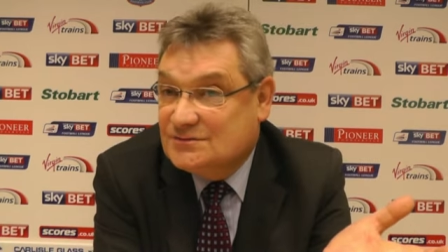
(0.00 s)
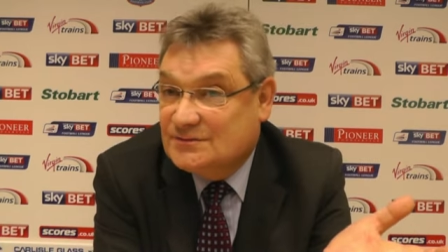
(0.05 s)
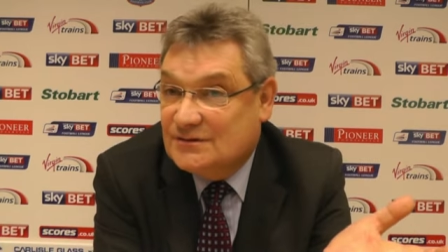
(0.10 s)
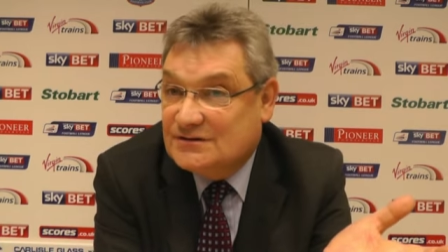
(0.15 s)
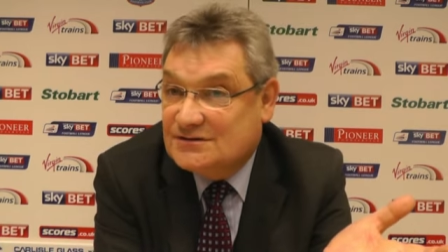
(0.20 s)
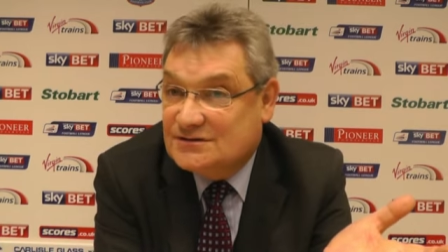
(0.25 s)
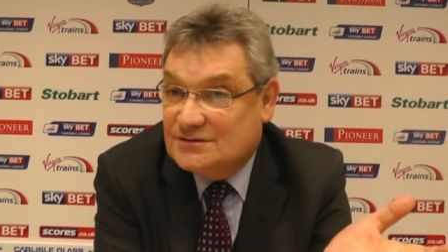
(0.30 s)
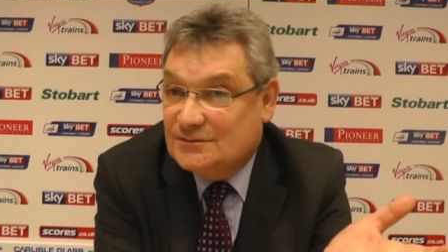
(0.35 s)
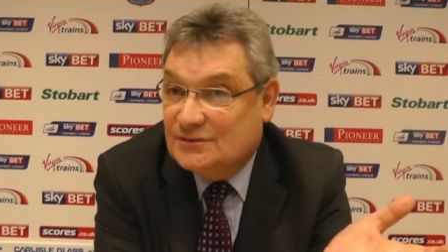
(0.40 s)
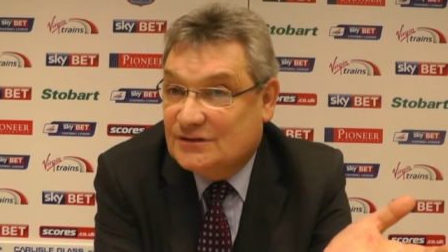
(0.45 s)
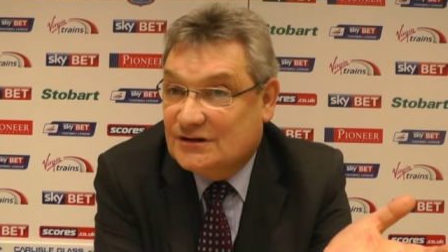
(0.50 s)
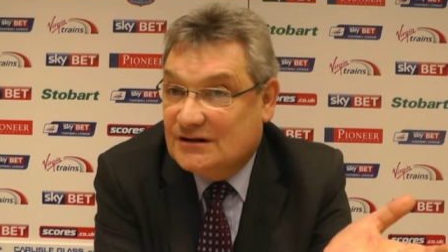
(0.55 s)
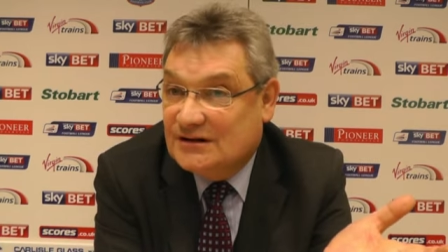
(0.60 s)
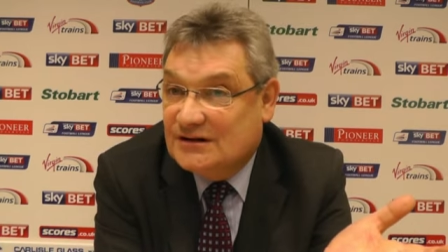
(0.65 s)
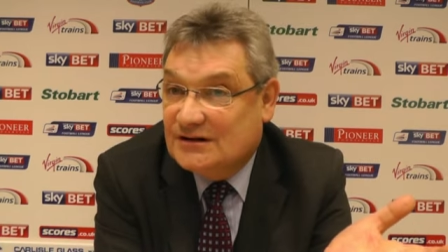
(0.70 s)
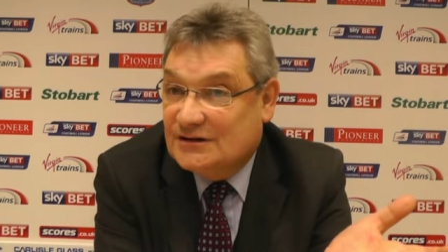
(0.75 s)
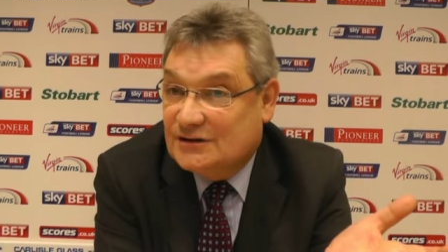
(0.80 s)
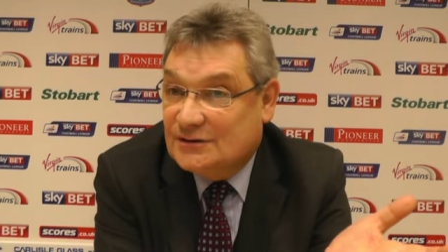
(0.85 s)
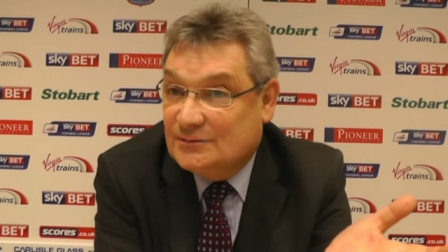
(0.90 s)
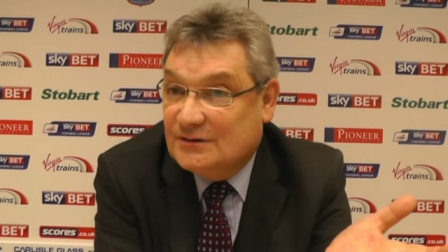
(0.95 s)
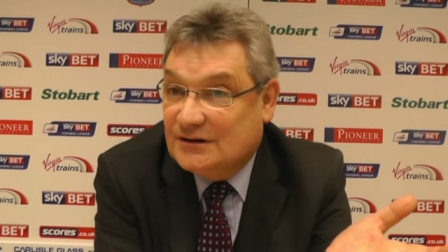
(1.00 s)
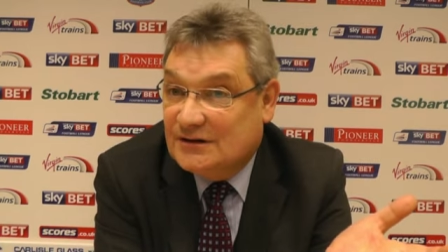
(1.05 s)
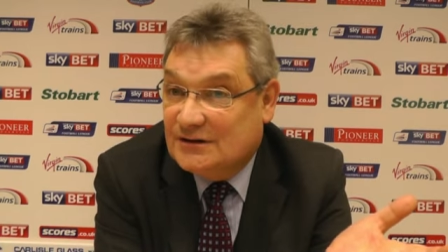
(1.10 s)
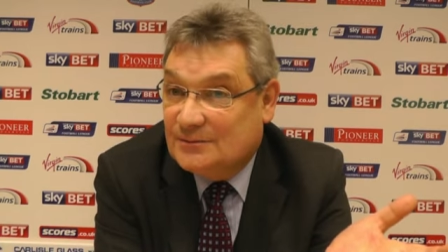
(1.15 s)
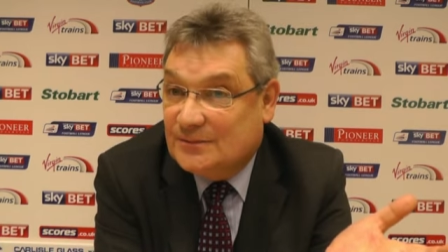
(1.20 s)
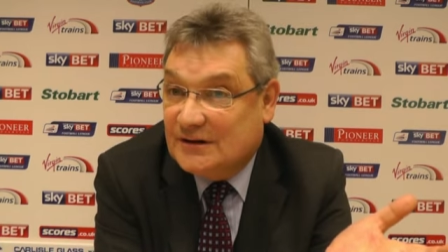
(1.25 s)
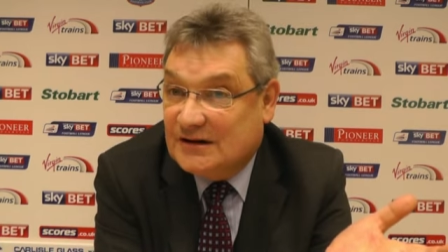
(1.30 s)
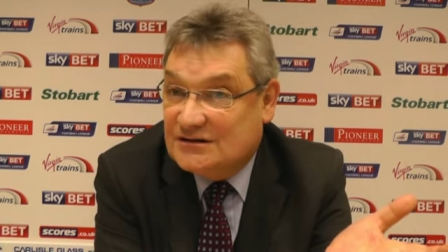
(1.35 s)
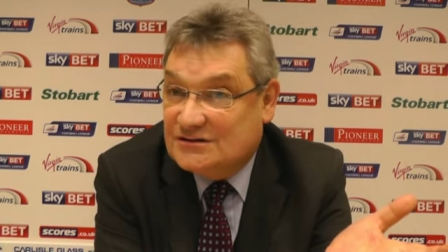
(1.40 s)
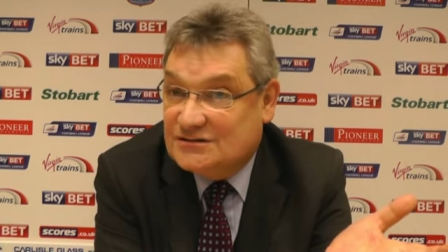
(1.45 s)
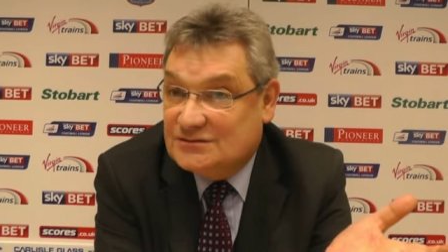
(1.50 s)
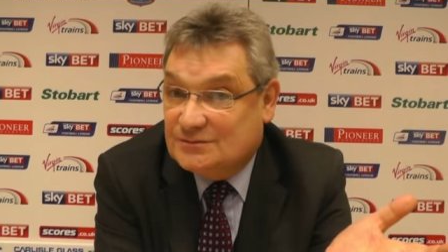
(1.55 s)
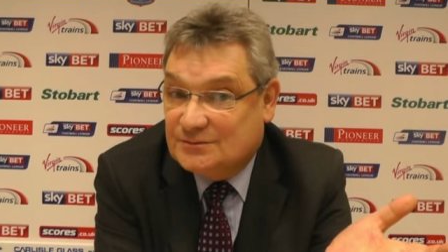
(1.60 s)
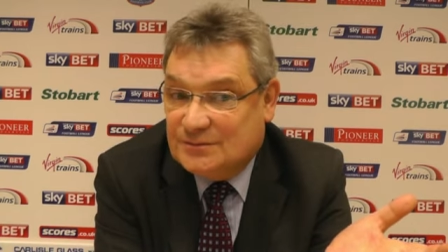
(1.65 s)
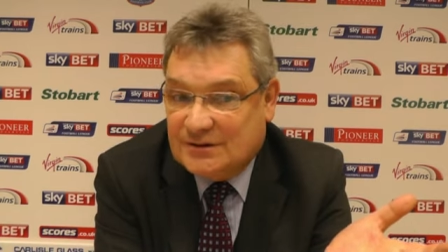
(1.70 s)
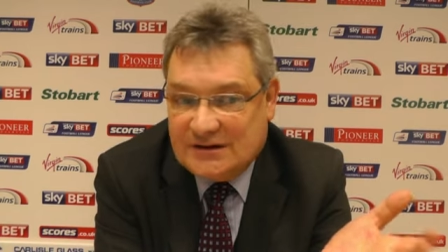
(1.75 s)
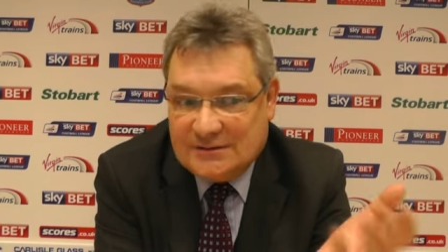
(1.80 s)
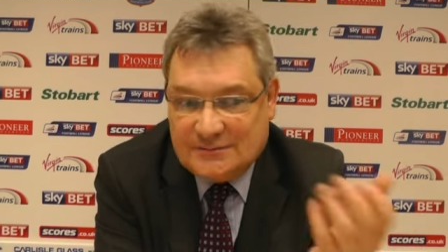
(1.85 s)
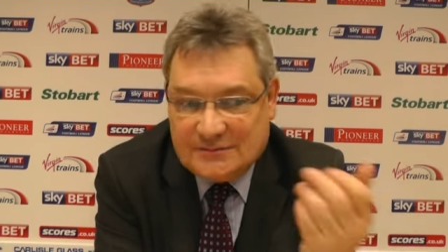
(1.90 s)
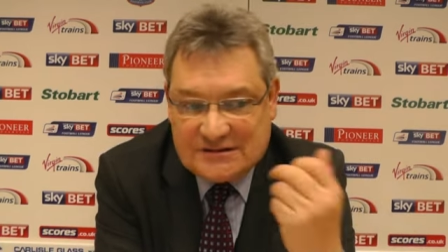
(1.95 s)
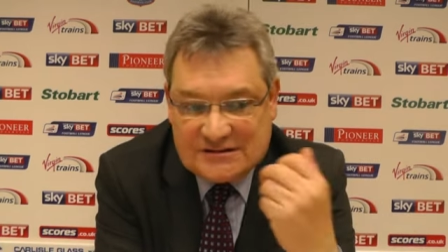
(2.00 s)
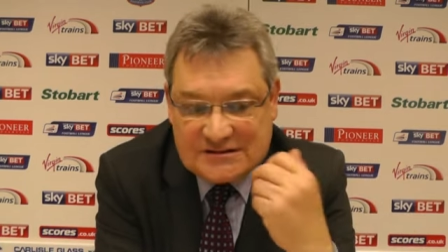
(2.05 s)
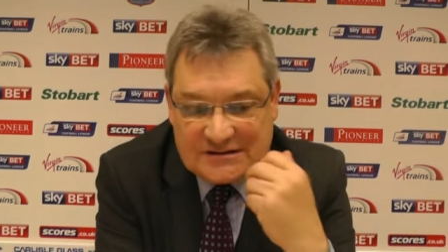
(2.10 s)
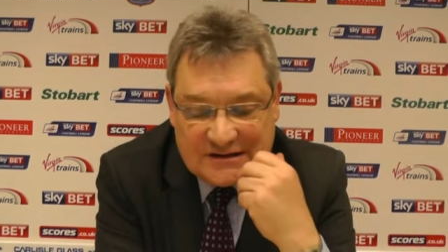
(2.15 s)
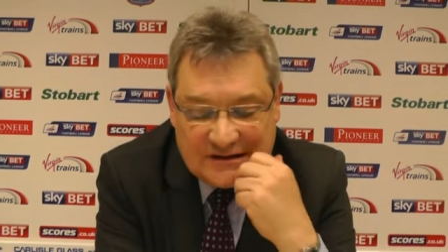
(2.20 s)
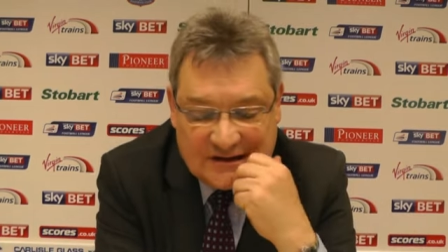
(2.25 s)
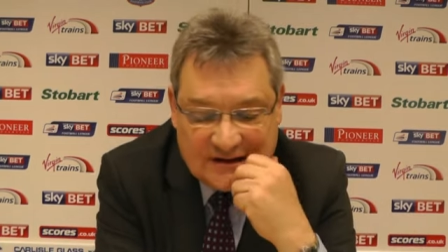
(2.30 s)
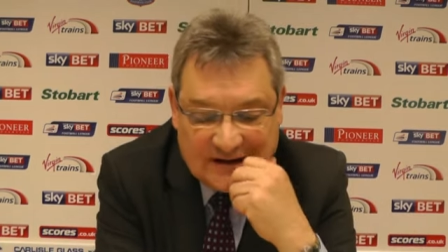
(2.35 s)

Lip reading: amounts of money that are coming out of parachute payments.